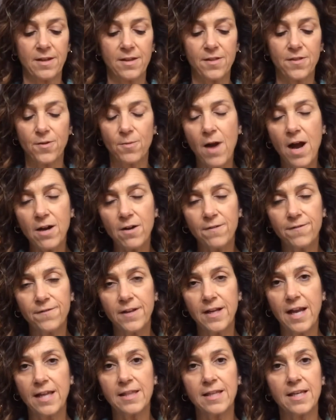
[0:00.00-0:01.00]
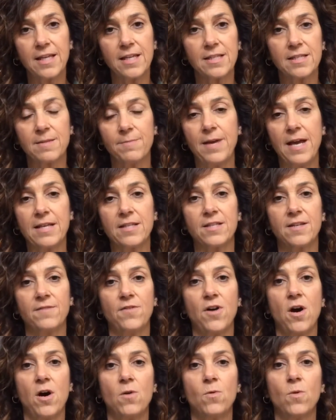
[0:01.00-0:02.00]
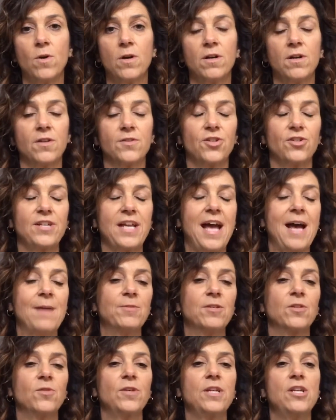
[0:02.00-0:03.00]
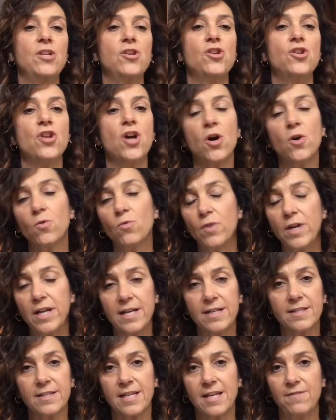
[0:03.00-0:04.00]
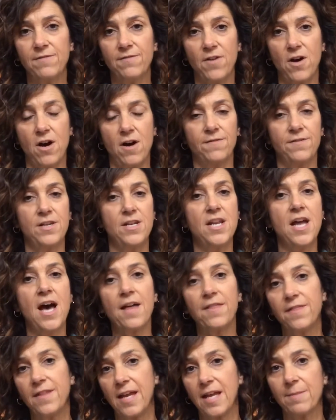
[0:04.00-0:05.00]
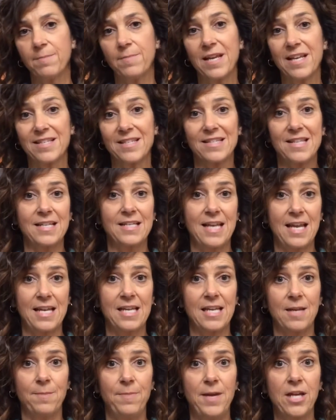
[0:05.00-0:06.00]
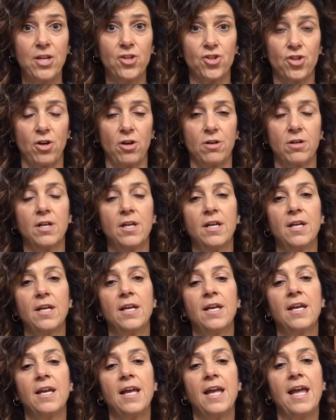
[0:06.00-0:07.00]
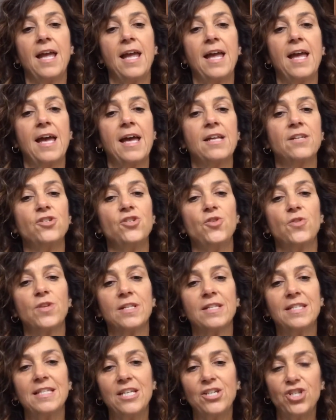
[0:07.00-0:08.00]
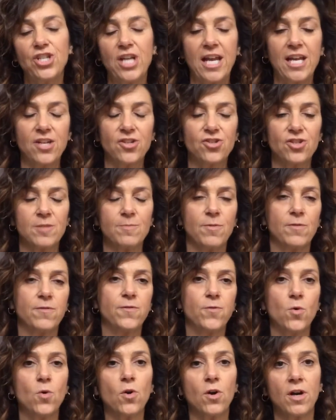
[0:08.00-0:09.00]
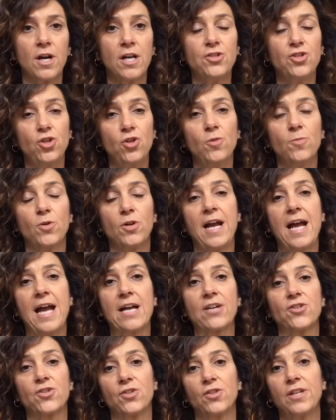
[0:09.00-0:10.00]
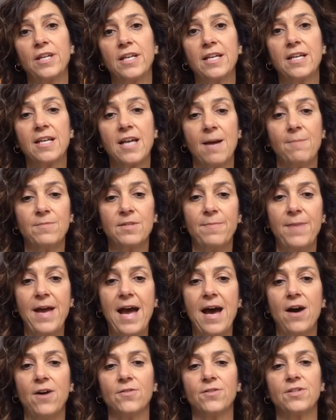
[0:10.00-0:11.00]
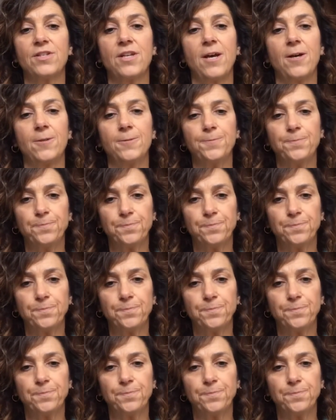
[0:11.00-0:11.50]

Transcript: Thermography, I think, is the best of all worlds. There's absolutely no risk involved, nothing, because it's like taking a picture. And you can see changes before a tumor actually comes about. So